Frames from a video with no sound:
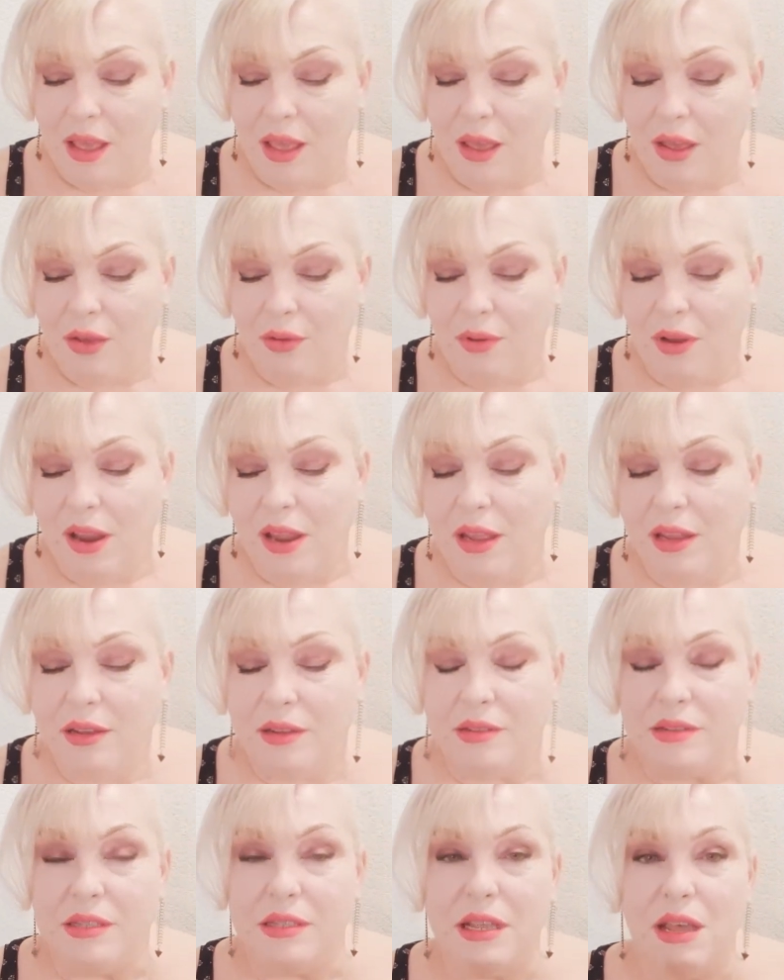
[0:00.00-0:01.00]
All right,
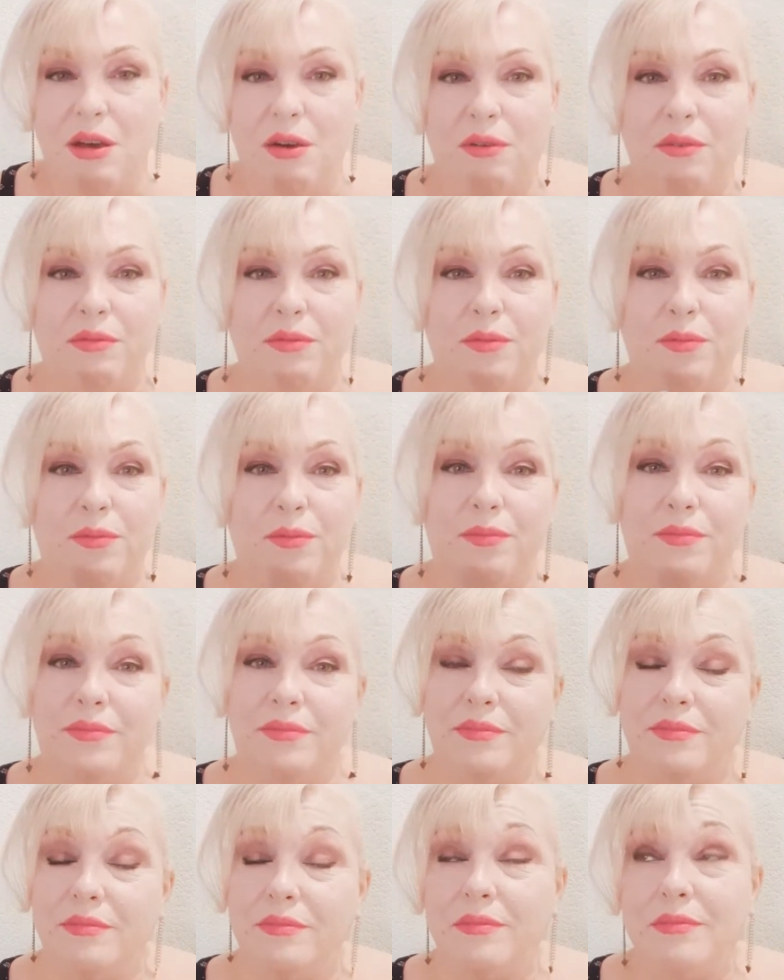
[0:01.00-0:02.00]
so
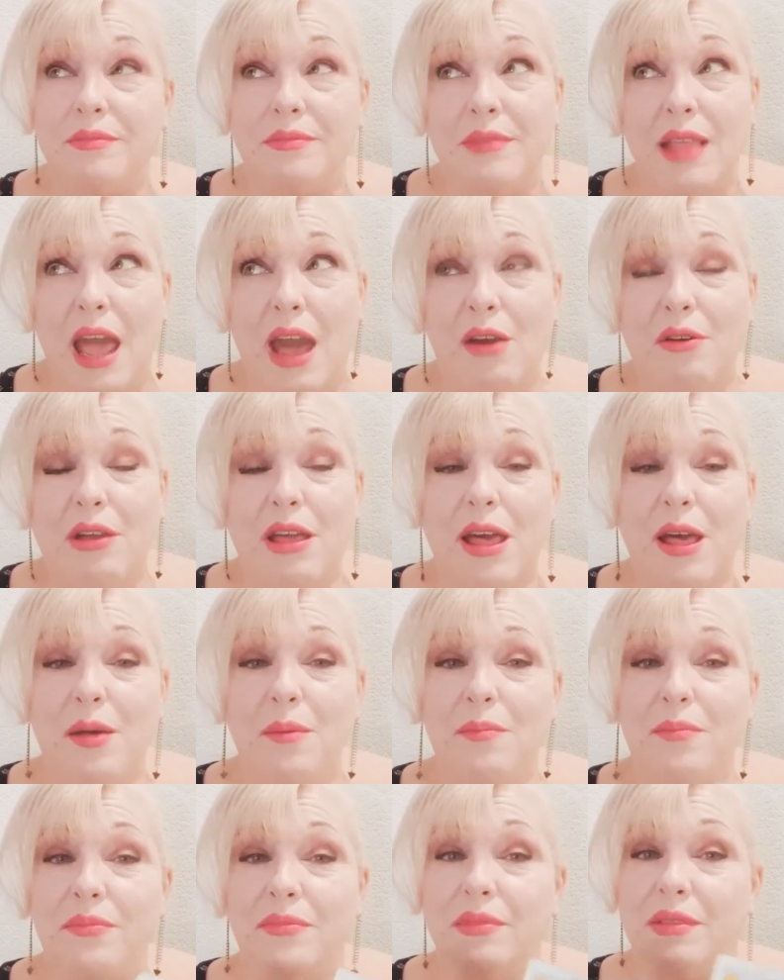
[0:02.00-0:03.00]

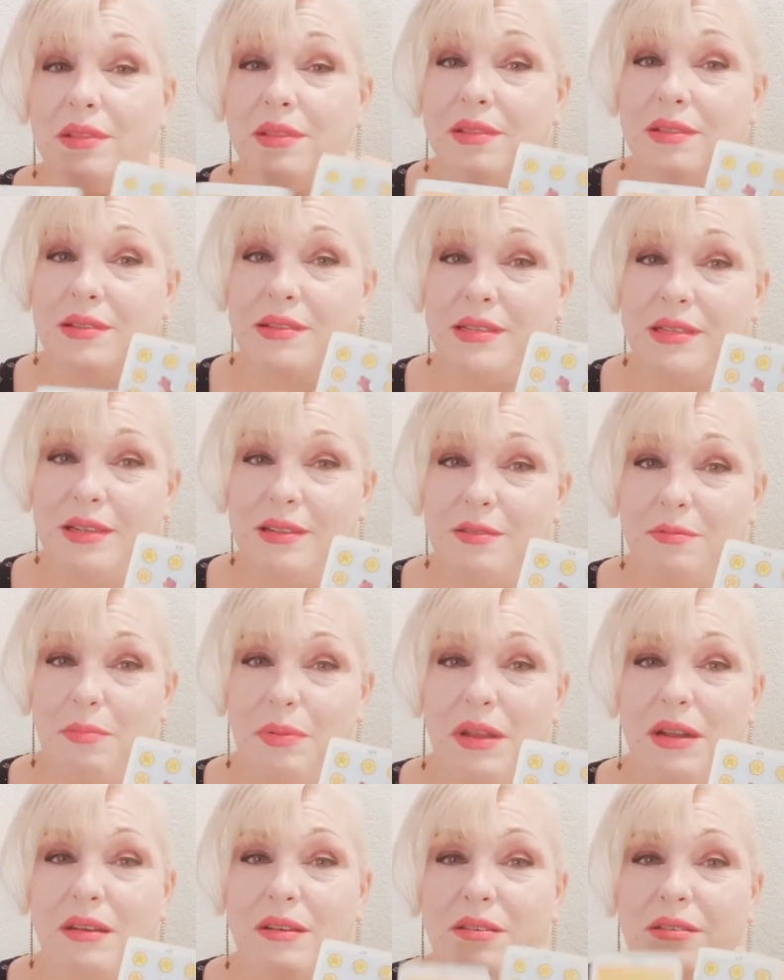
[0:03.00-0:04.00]
outcome Six of
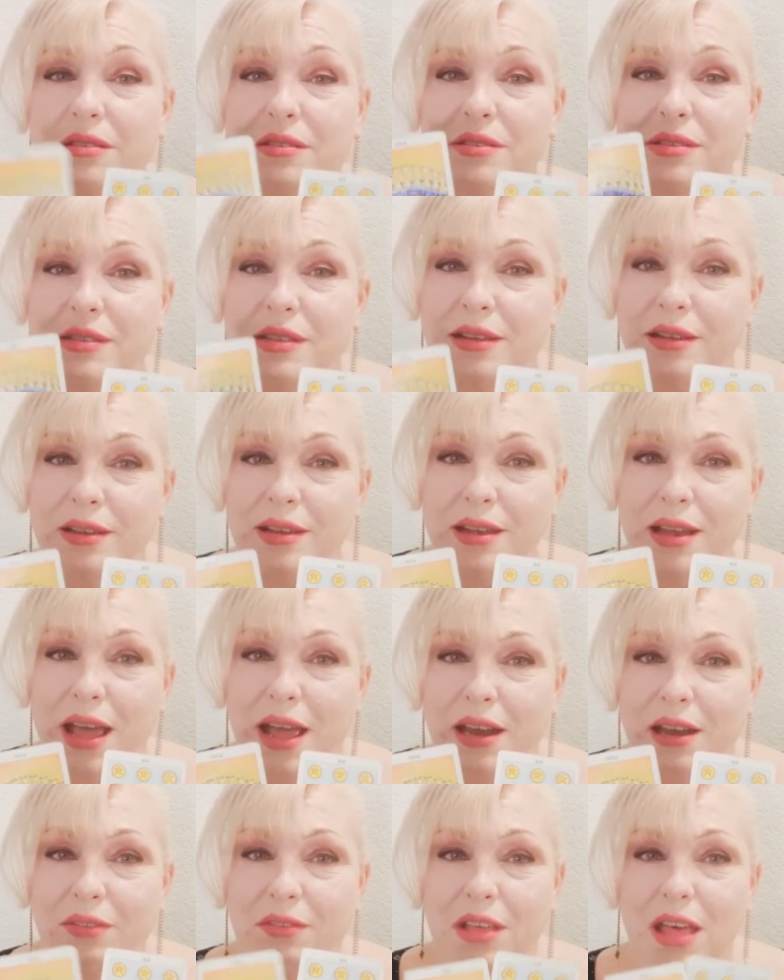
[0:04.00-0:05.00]
Pentacles,
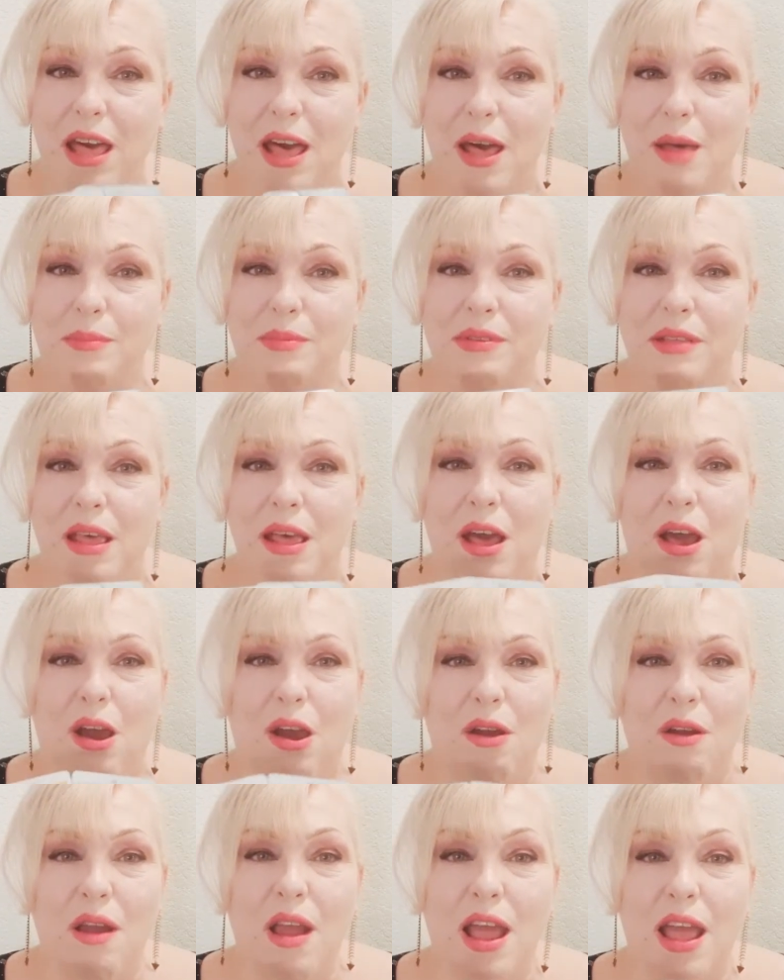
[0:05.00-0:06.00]
Nine of Cups.
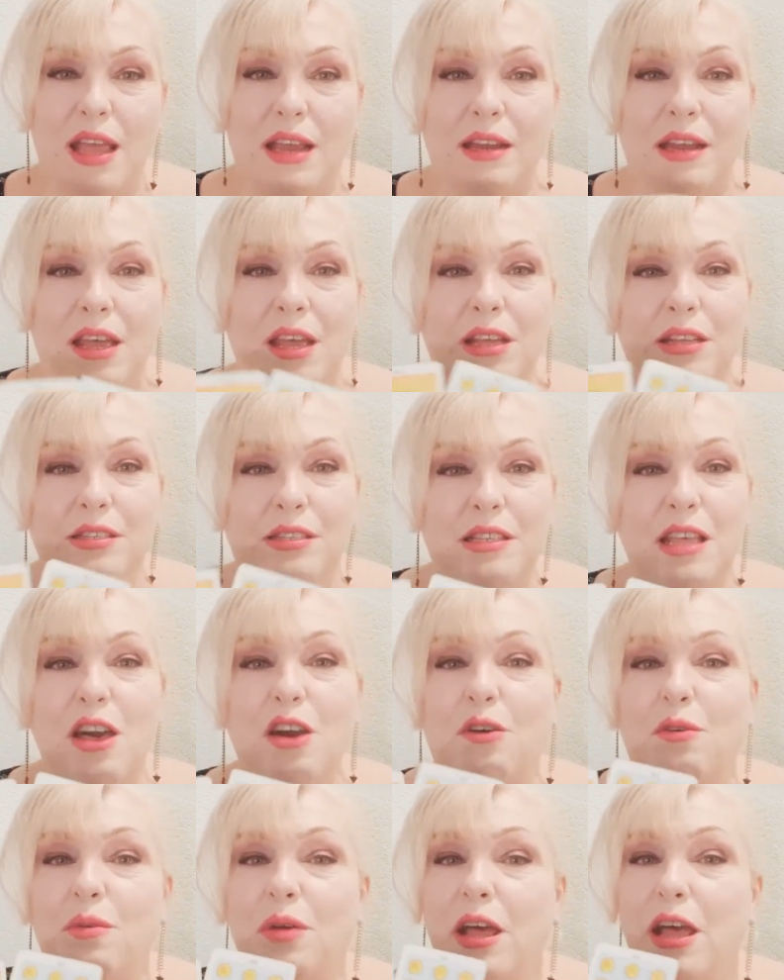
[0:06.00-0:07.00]
All right,
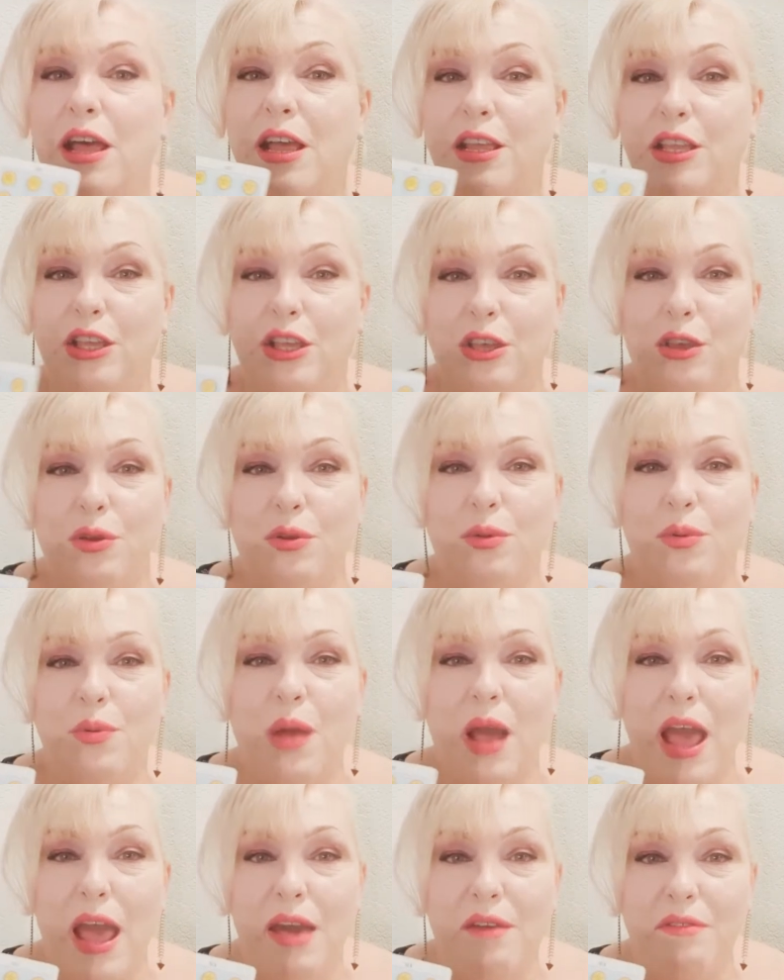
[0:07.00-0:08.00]
so you
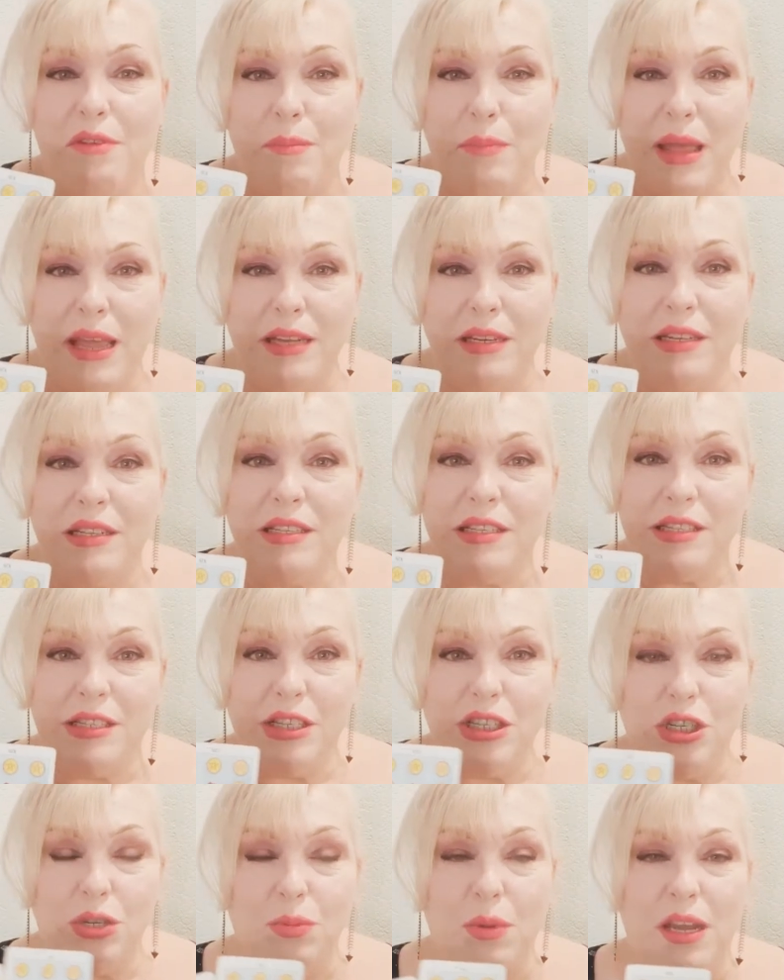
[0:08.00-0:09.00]
have abandoned the
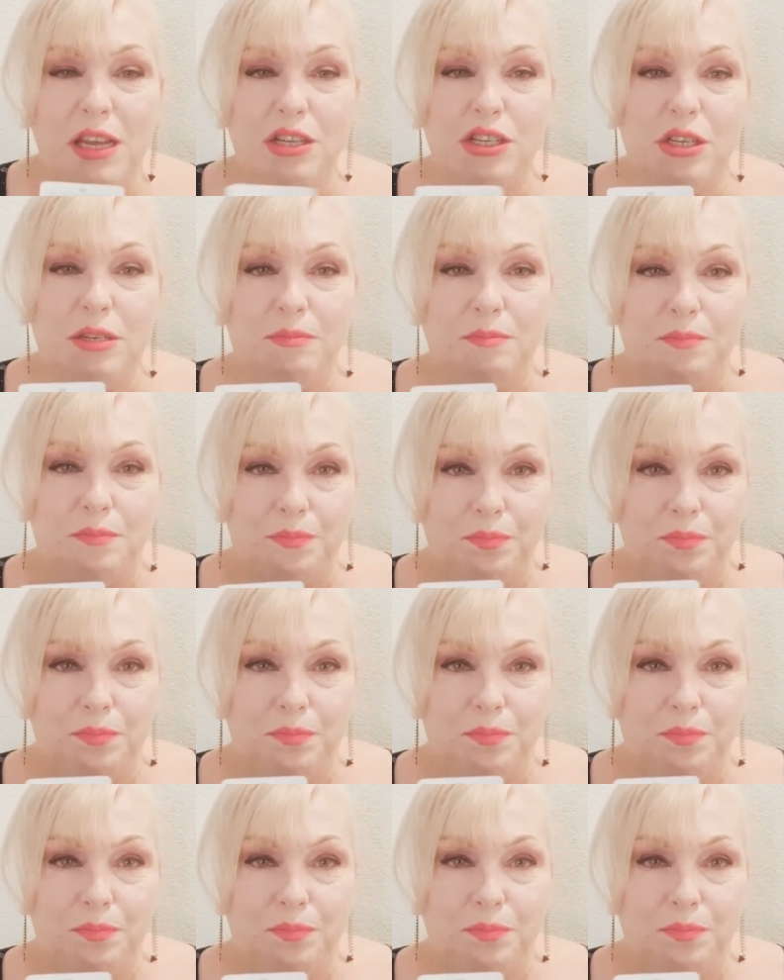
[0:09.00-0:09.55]
situation